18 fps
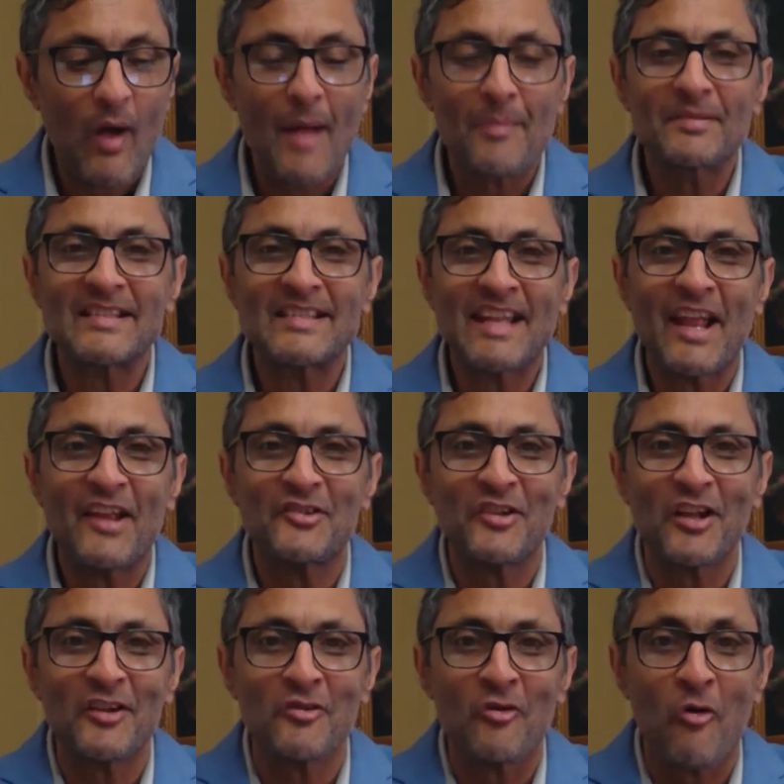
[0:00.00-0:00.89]

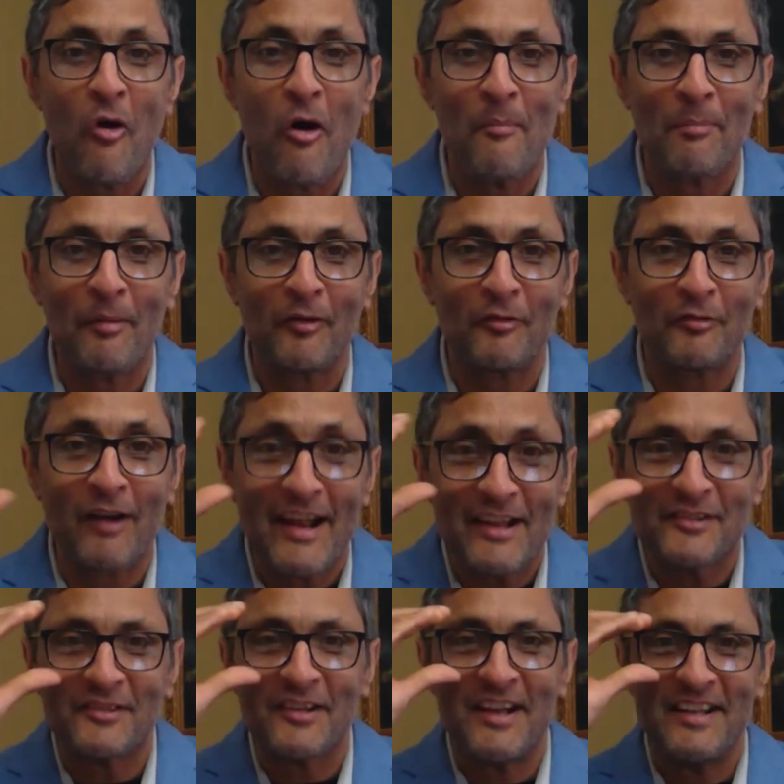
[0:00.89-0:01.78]
Station
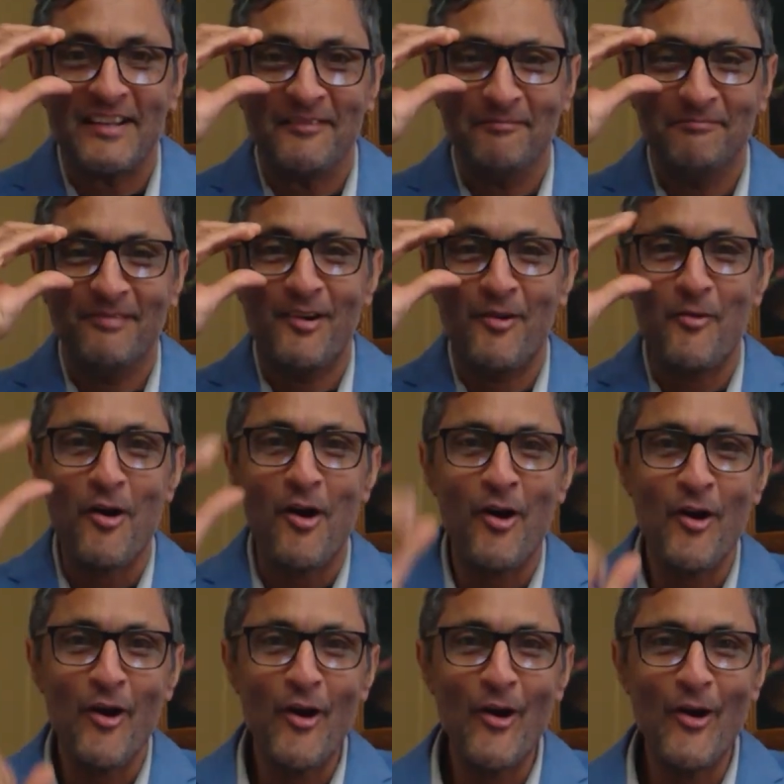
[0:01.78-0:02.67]
Corporation.
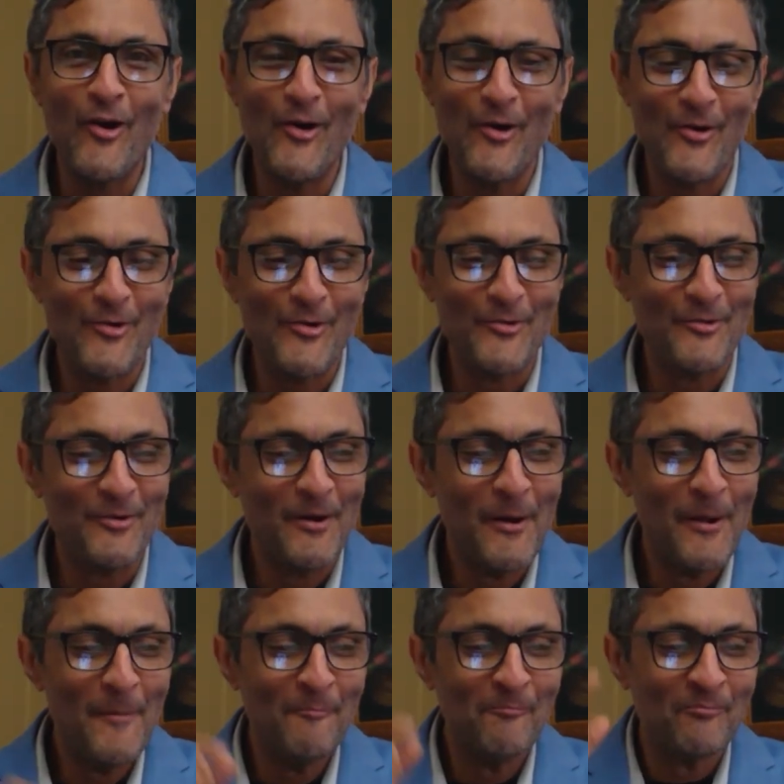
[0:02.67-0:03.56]
Woohoo!
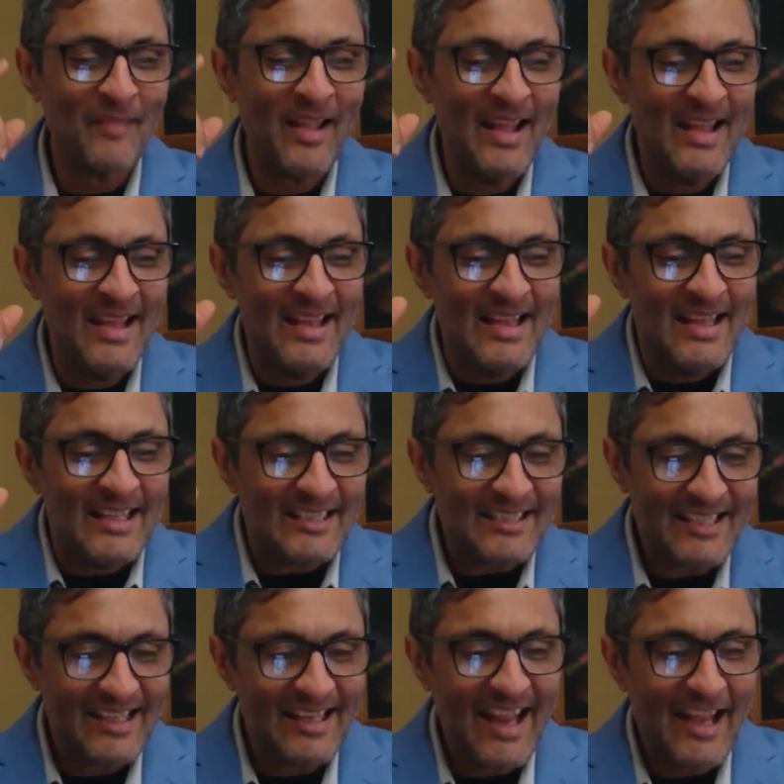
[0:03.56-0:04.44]

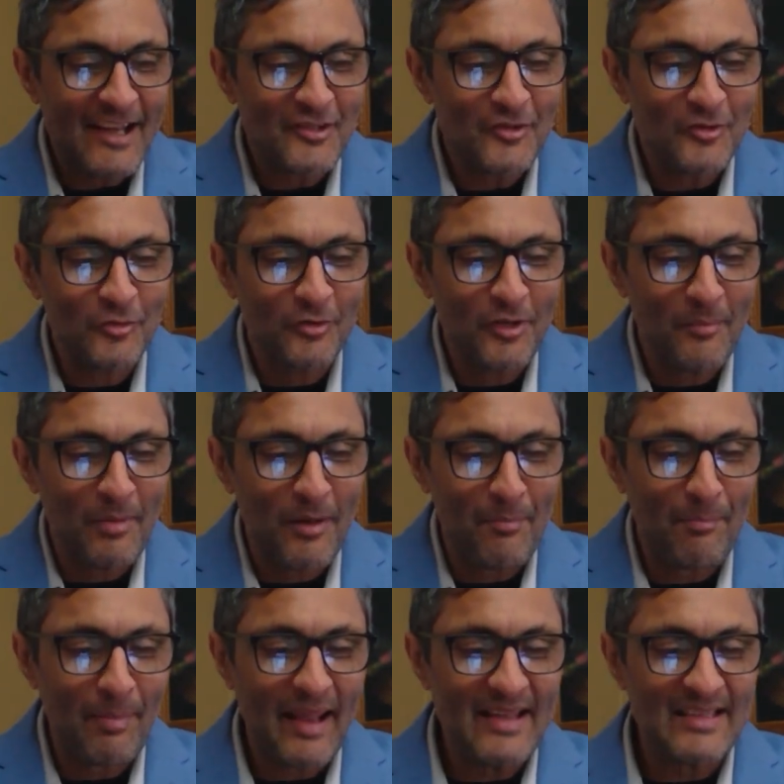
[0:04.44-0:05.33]
Select suitable
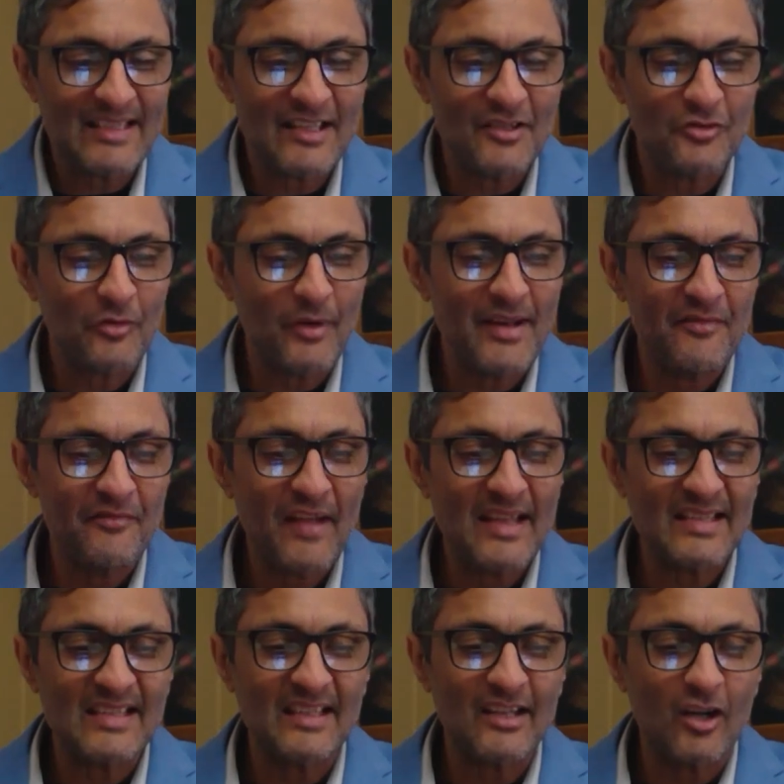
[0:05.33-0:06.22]
places to
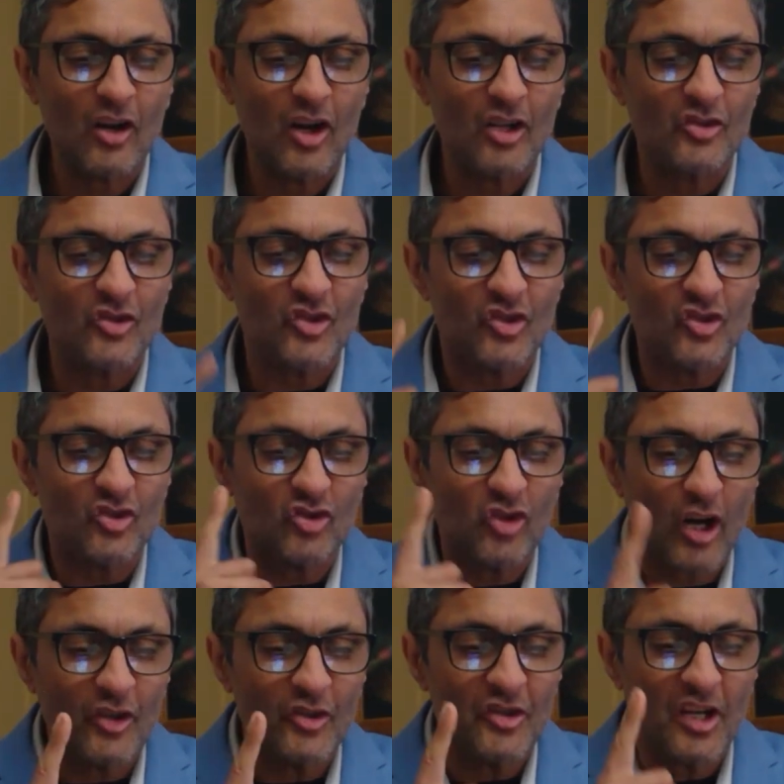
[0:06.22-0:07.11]
invest in the
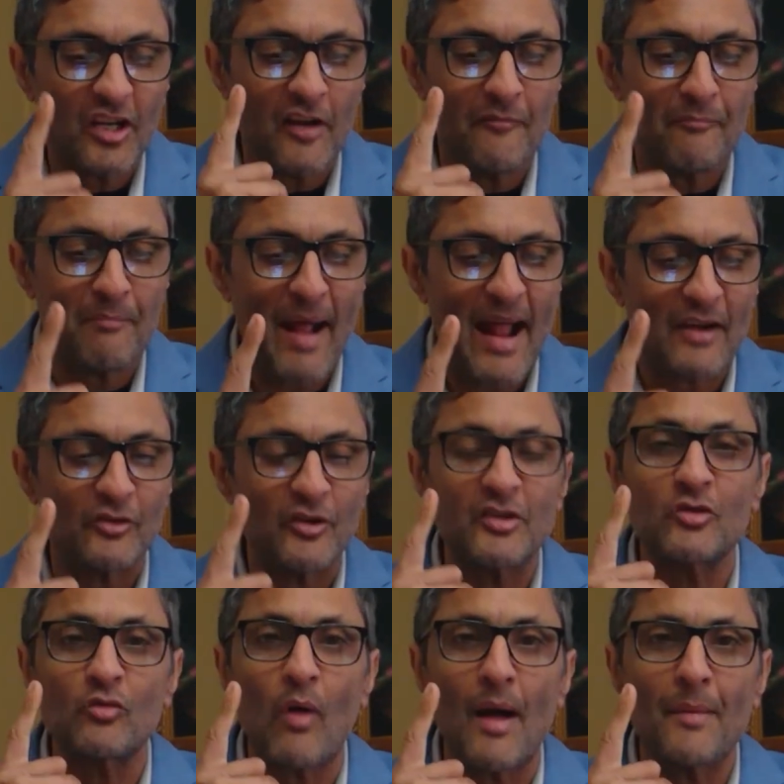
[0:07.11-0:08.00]
construction of battery
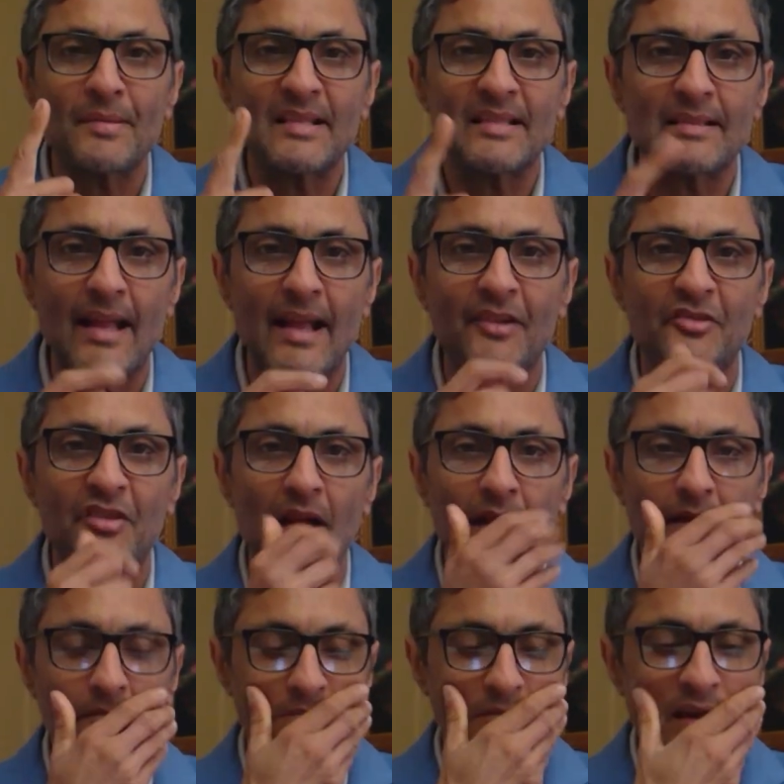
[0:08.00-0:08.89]
swap
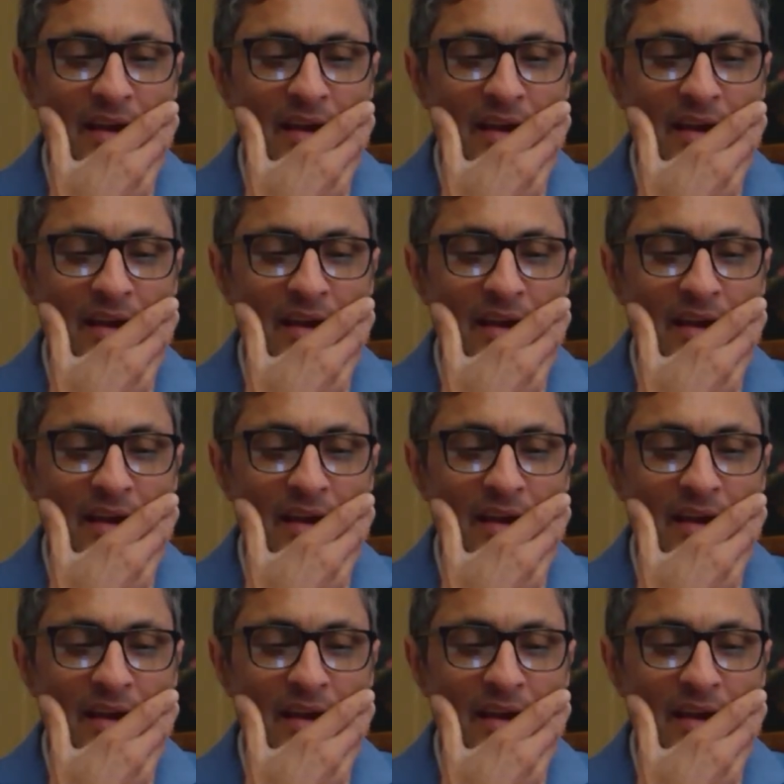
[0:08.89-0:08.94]
station.